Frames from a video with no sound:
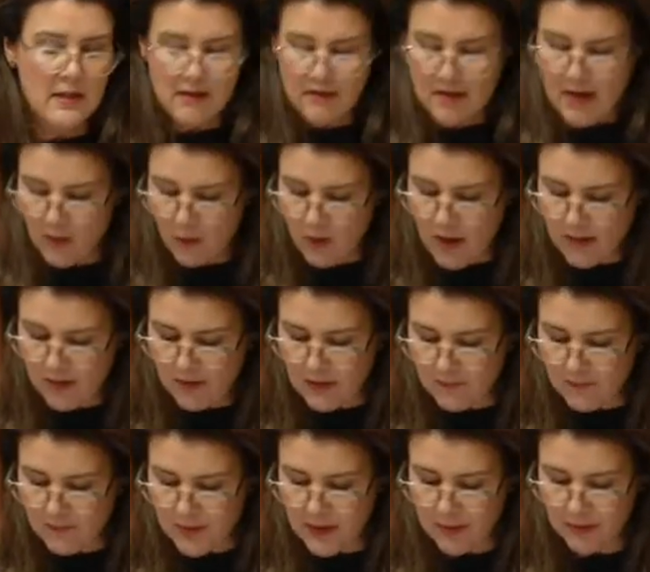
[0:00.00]
Now, whether
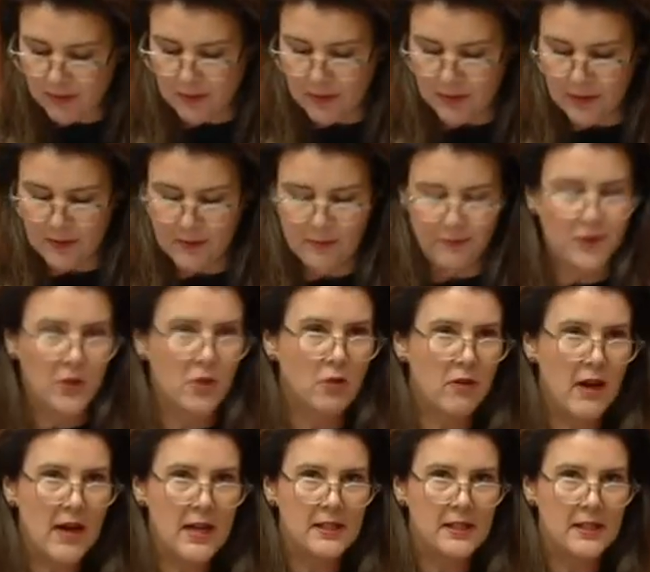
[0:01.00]
it be through
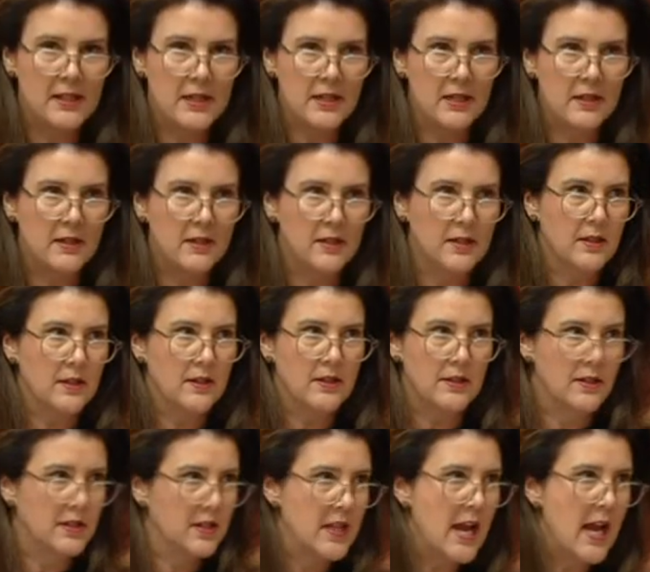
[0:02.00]
crazy
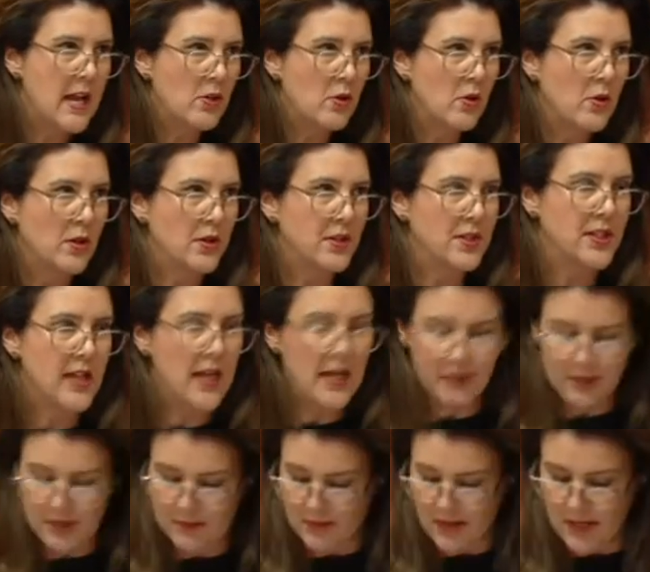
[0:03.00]
snake oil
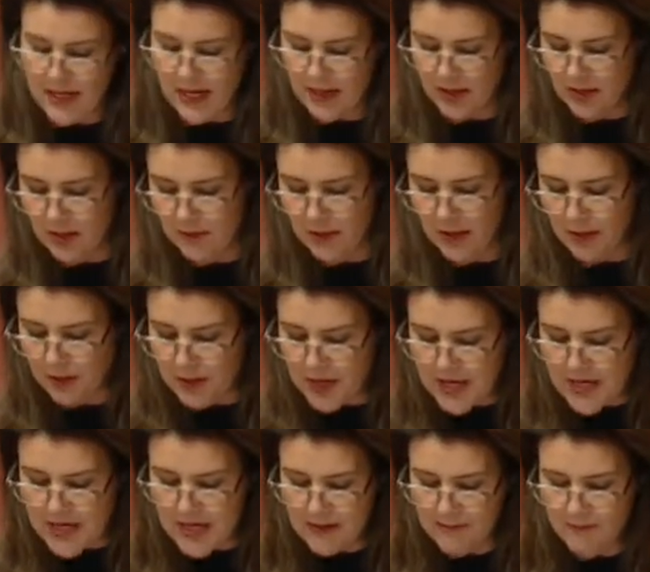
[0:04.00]
salesman economic
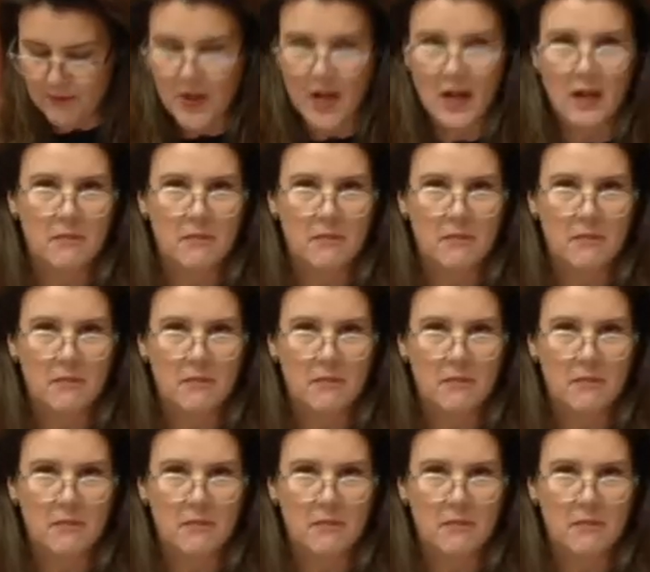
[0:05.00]
thinking,